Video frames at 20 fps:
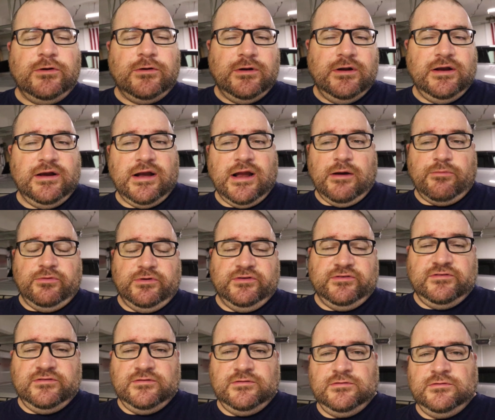you're in
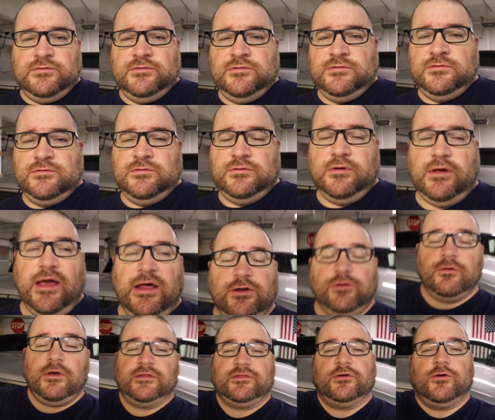Indianapolis, and you
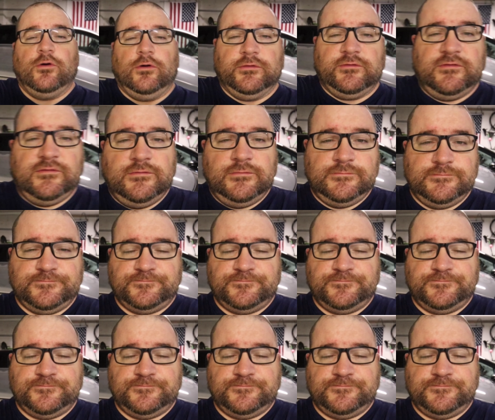like the Colts,